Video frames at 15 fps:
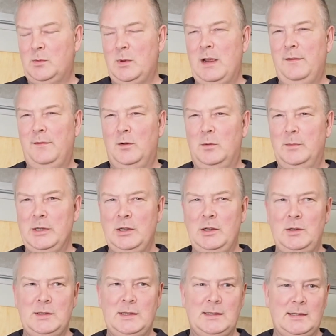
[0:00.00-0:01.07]
form, and
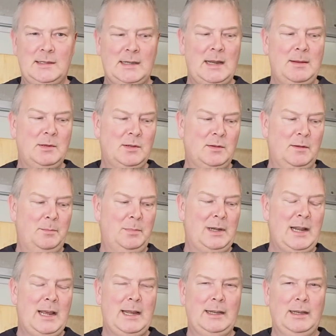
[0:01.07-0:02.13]
uses the same sort of
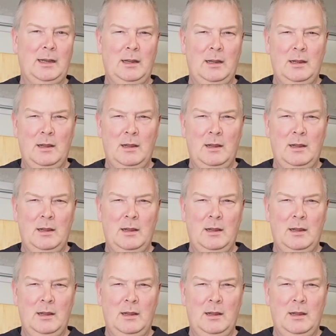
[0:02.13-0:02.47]
plan